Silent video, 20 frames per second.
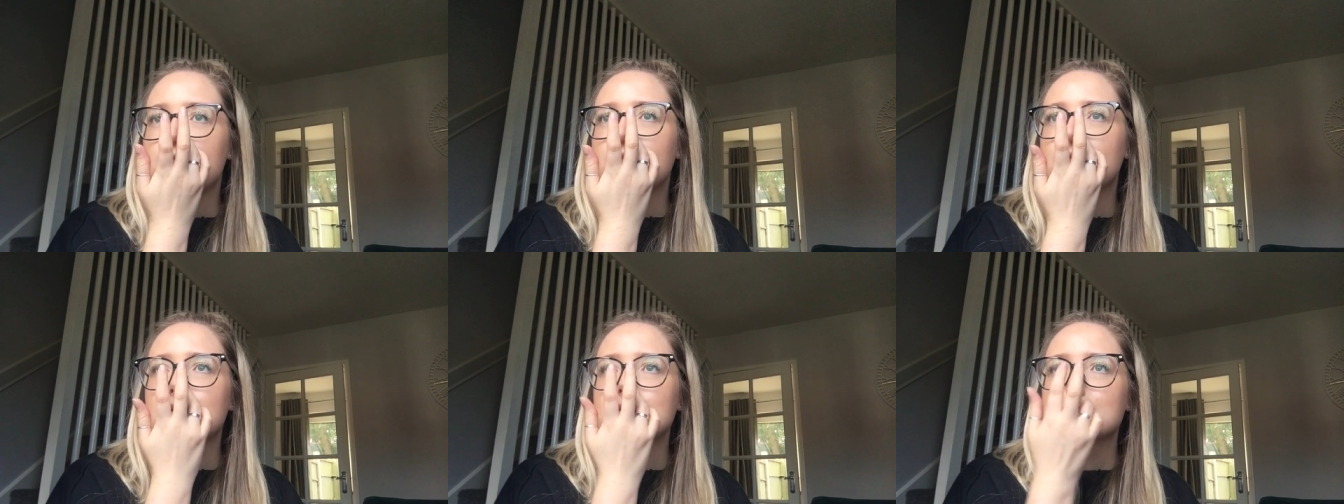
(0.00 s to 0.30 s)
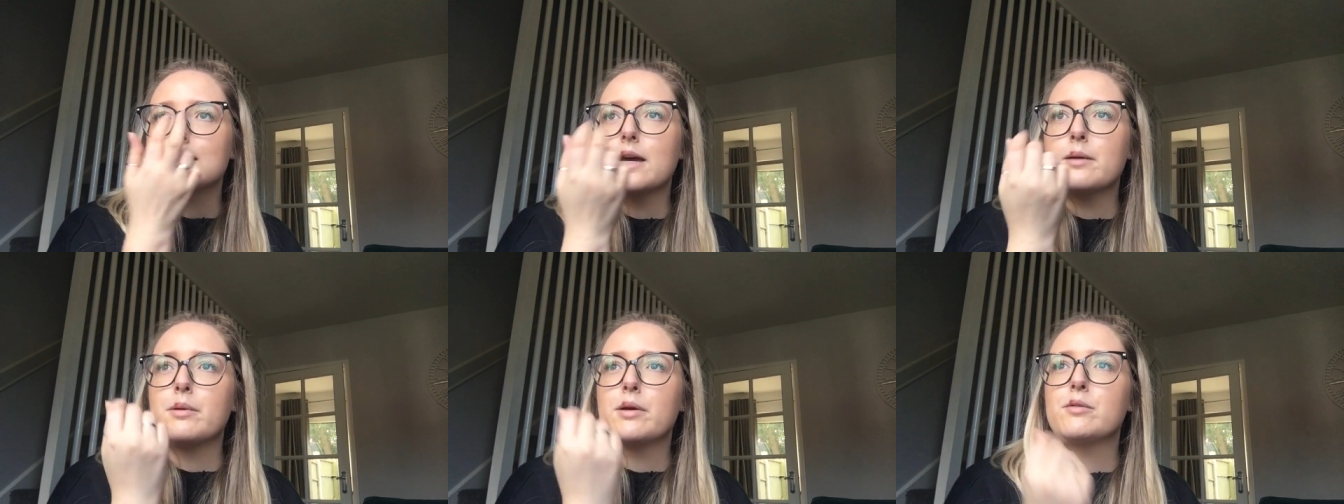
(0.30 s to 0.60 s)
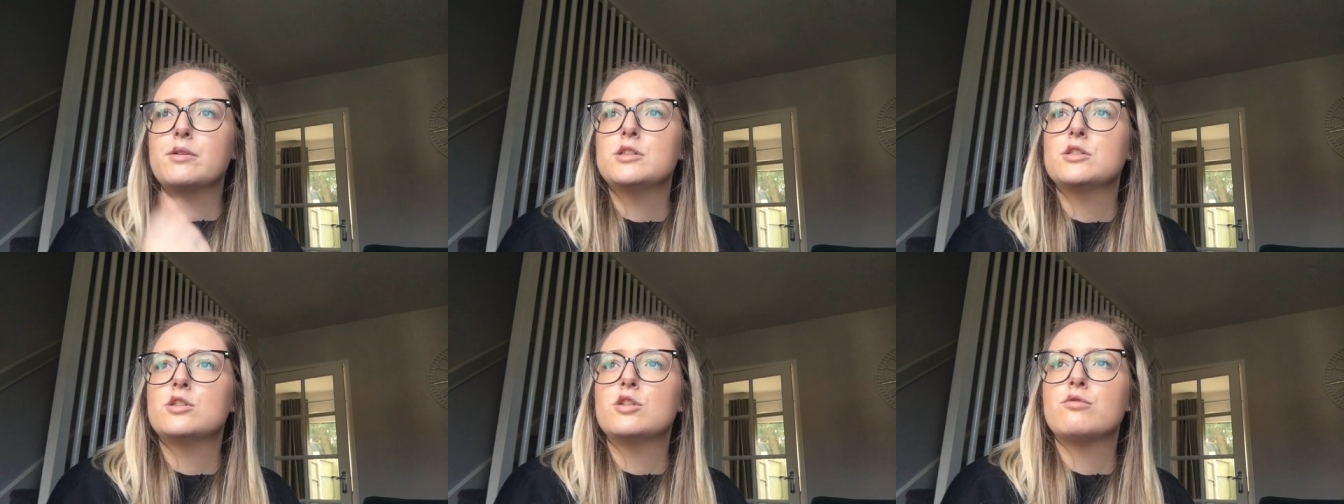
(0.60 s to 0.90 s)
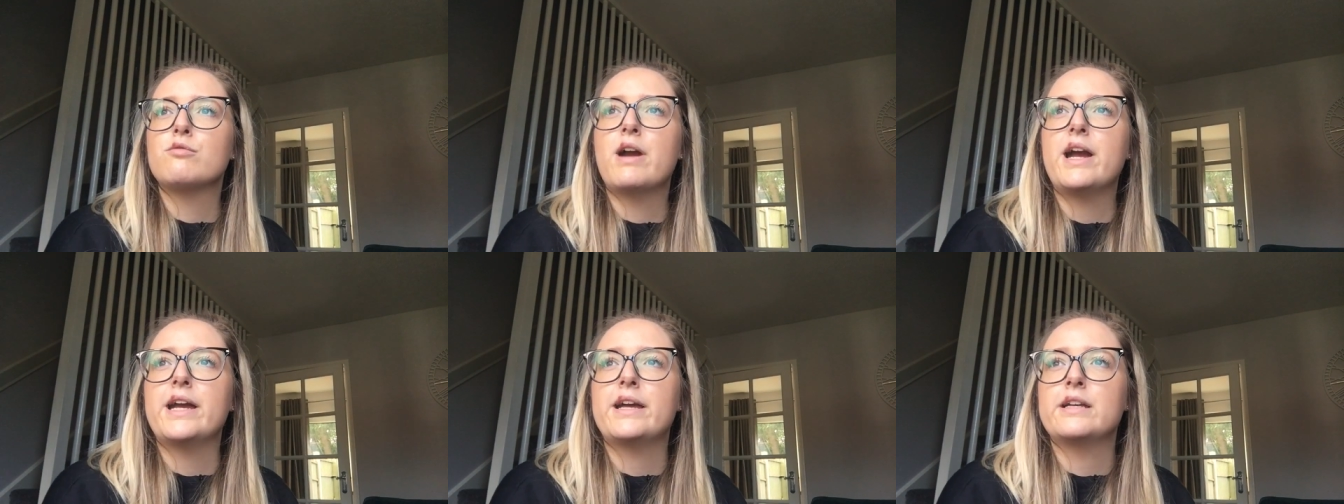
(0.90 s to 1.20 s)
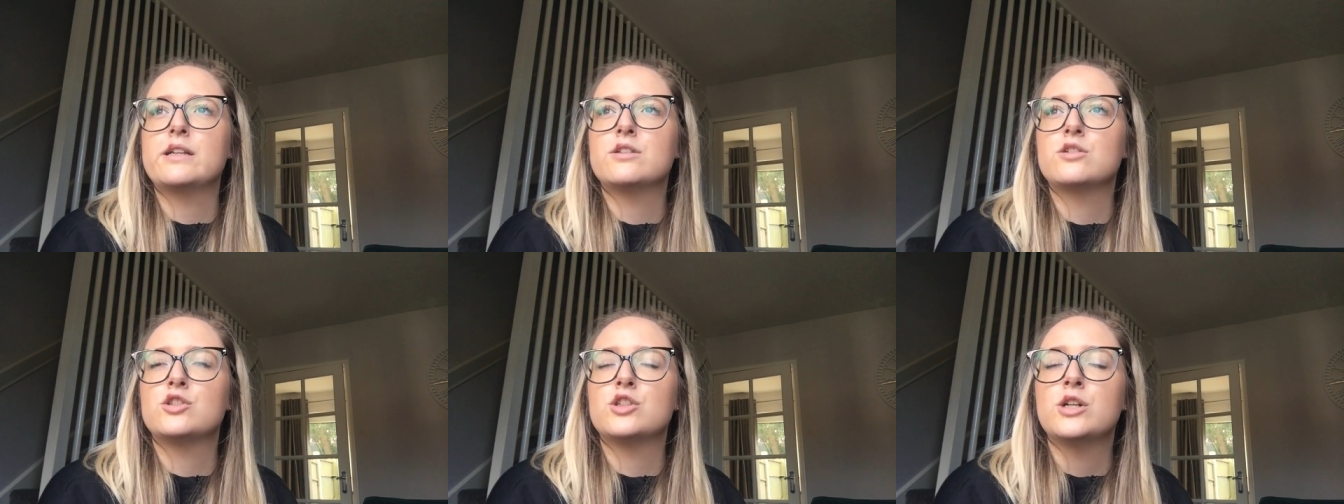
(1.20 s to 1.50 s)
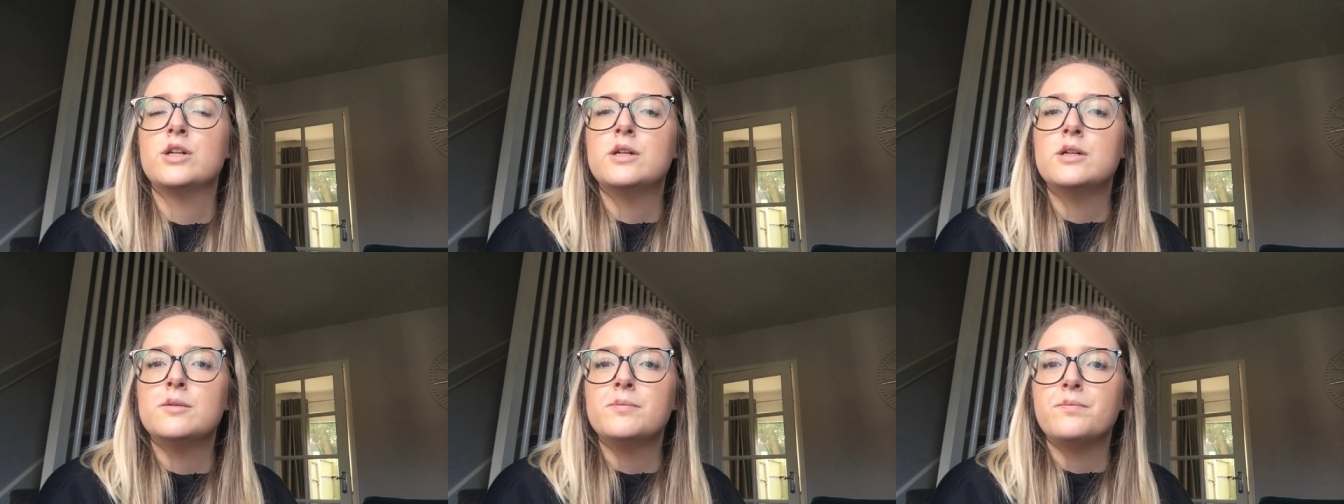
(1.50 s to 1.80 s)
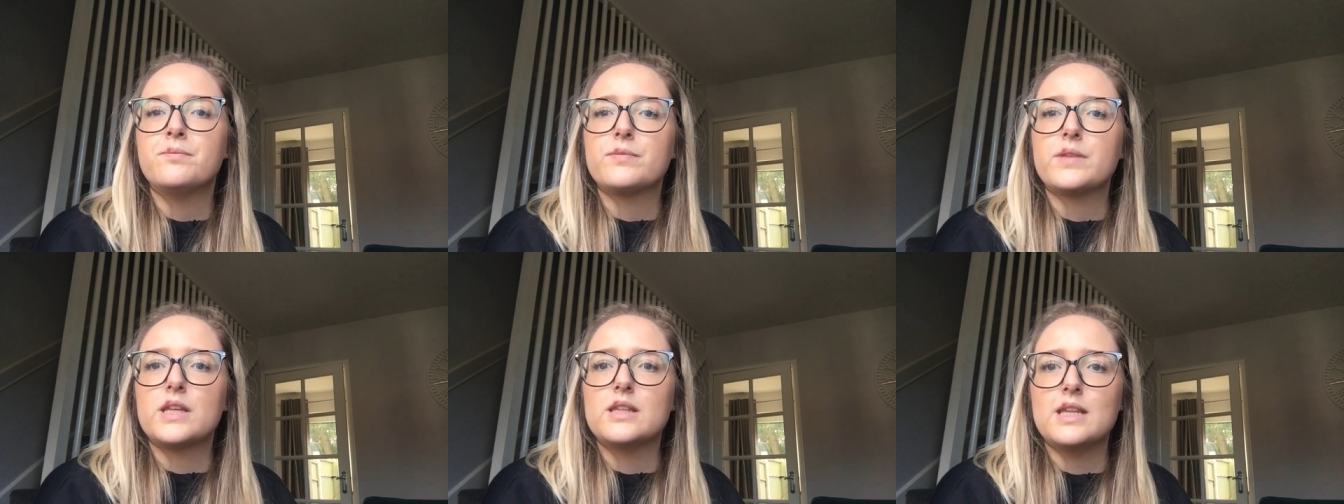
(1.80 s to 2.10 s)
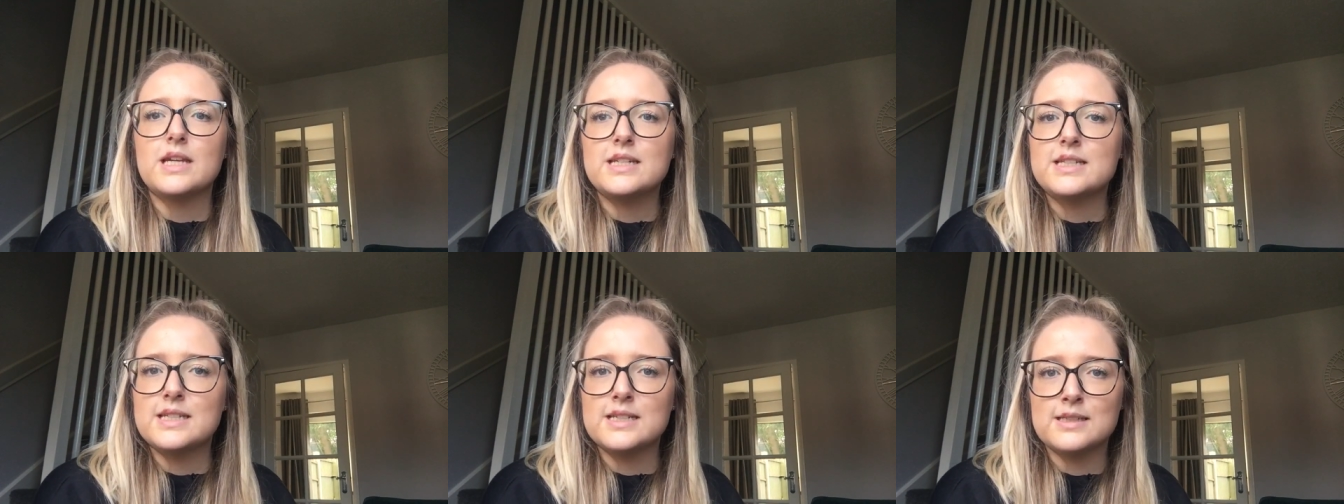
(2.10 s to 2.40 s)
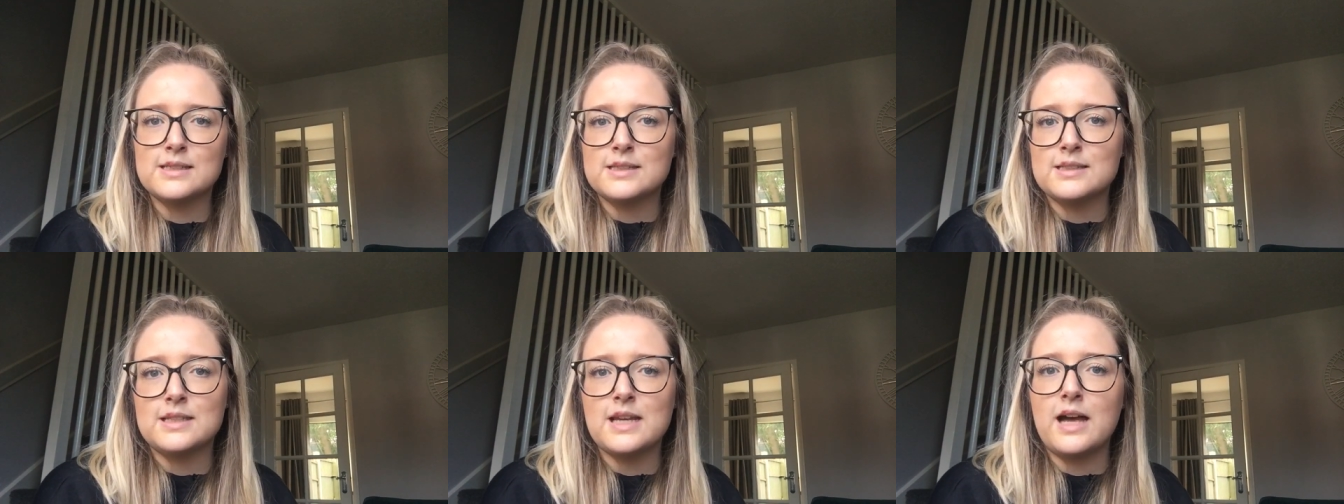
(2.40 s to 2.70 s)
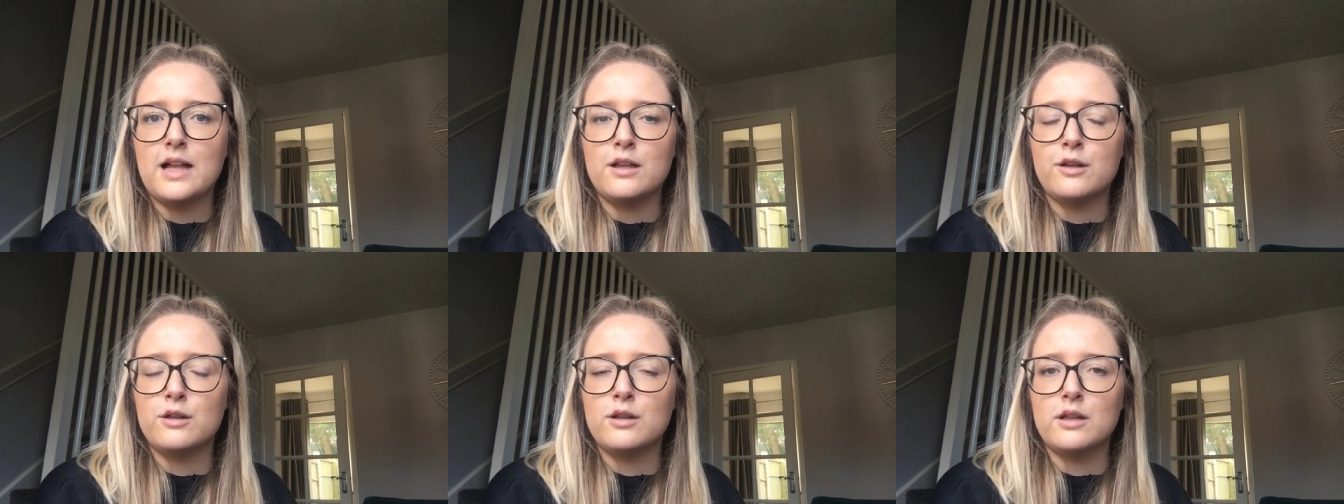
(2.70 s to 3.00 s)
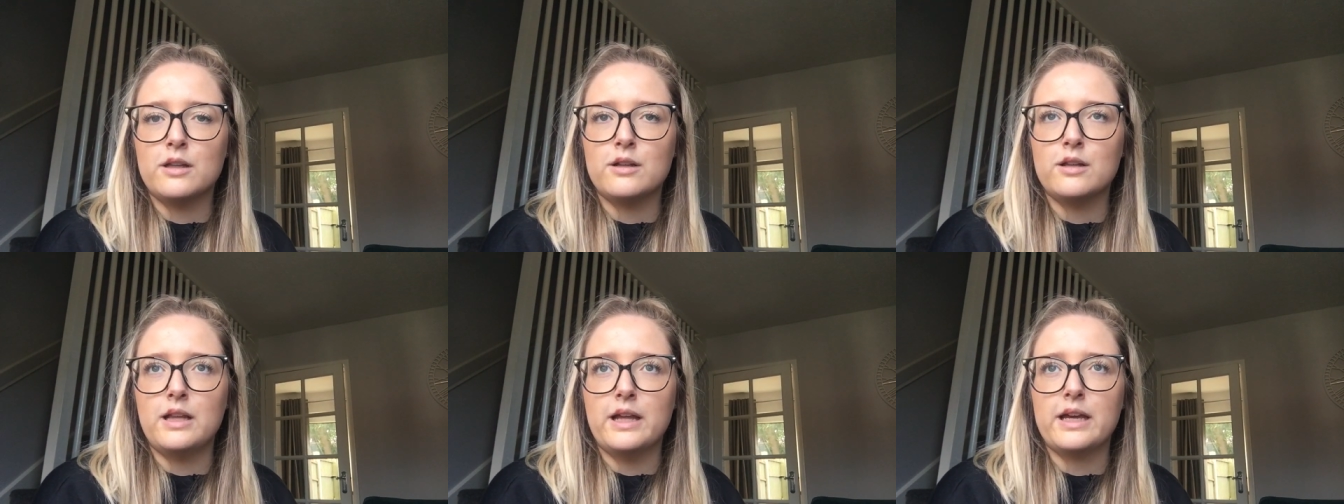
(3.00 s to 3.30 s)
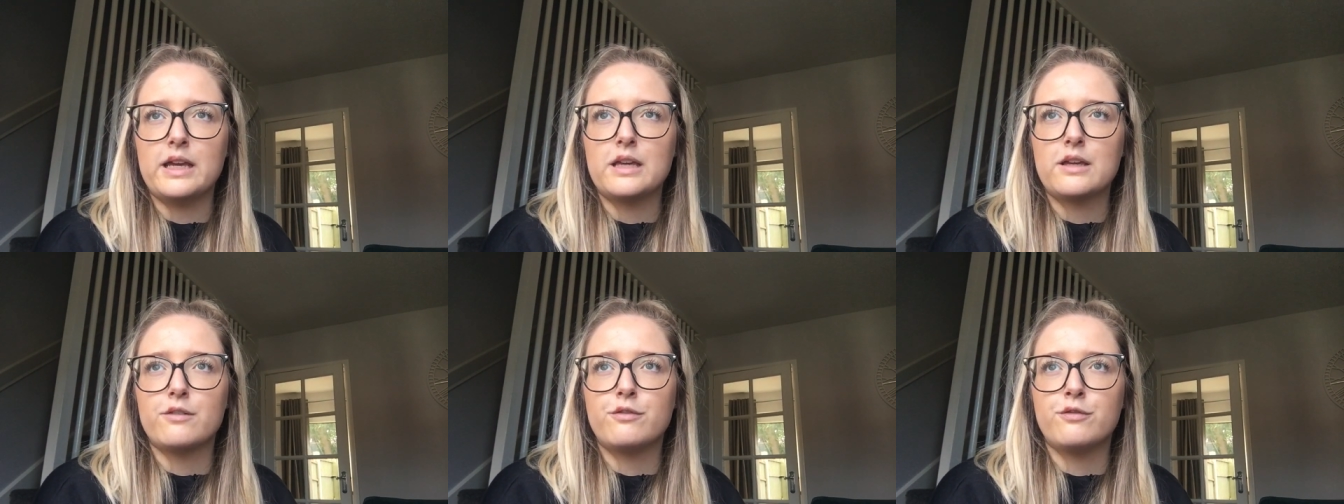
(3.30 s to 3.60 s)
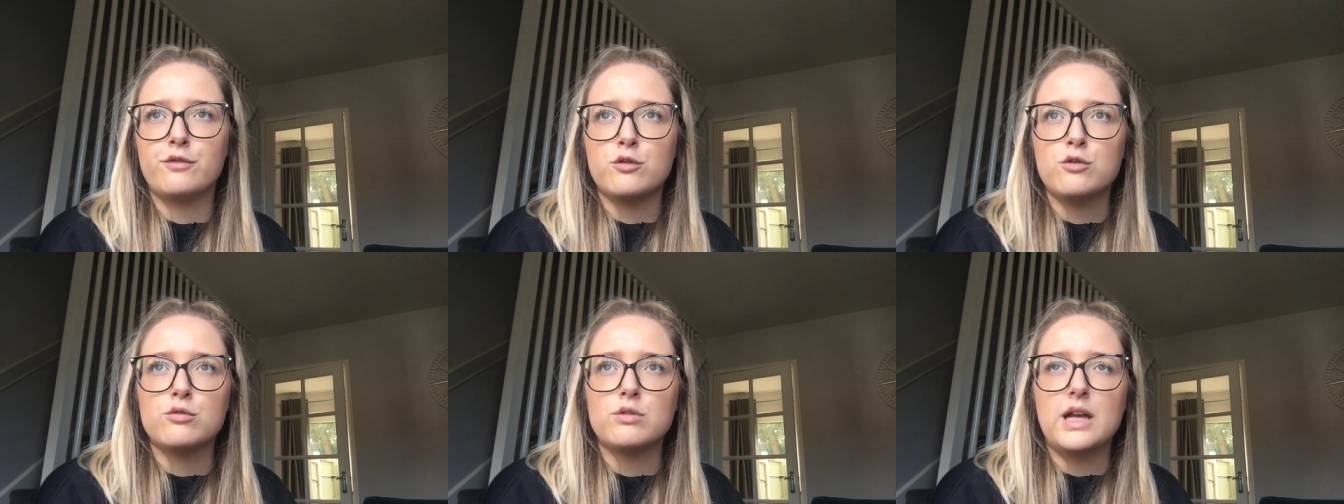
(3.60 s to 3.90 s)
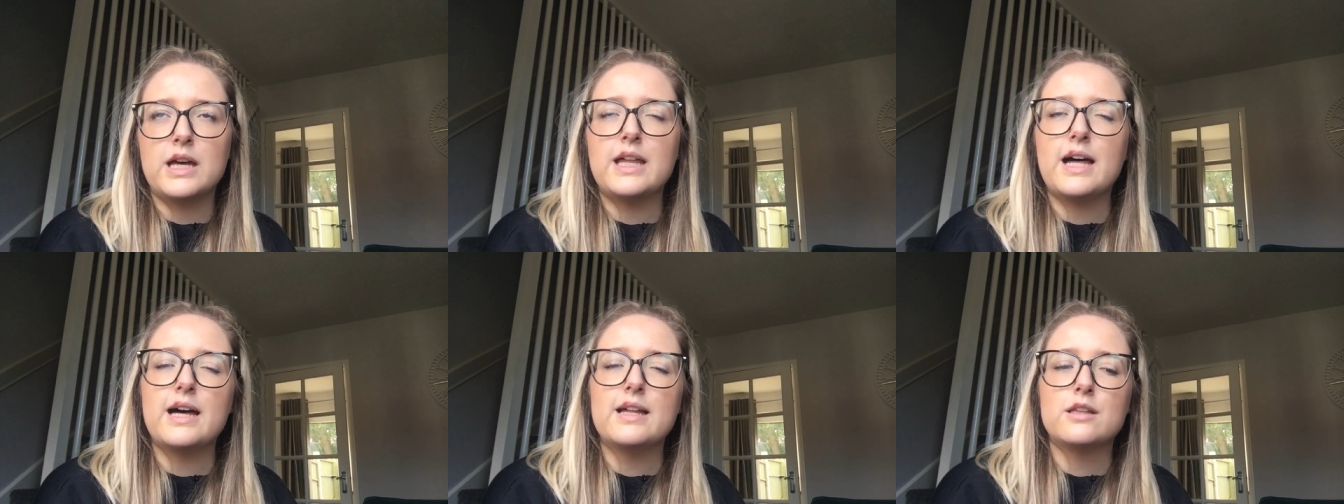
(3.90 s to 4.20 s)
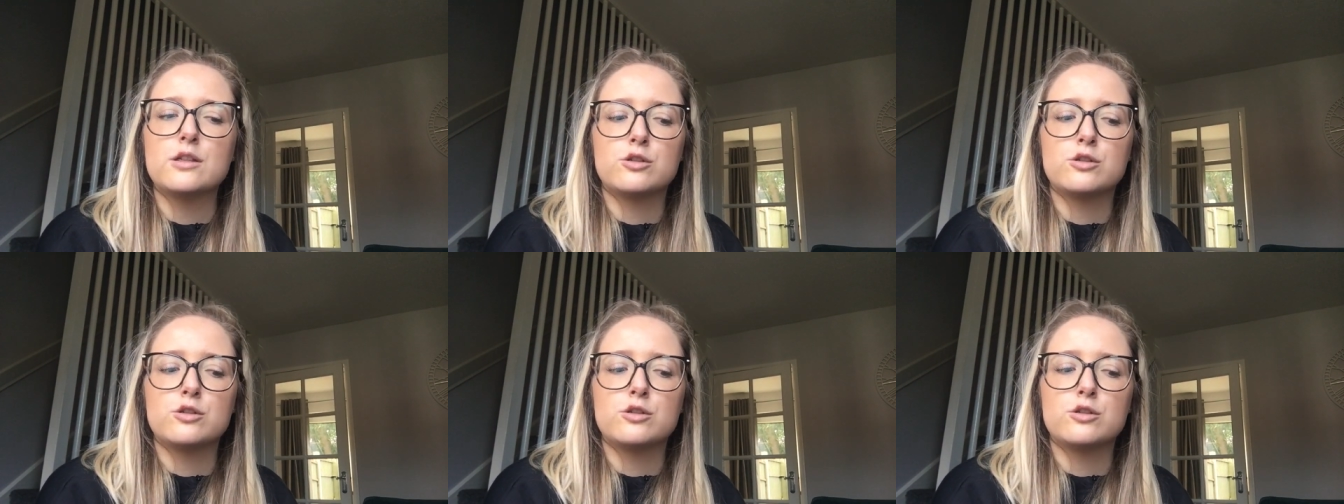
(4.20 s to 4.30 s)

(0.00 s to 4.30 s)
Last time I went to The Range, they didn't sell like food like that.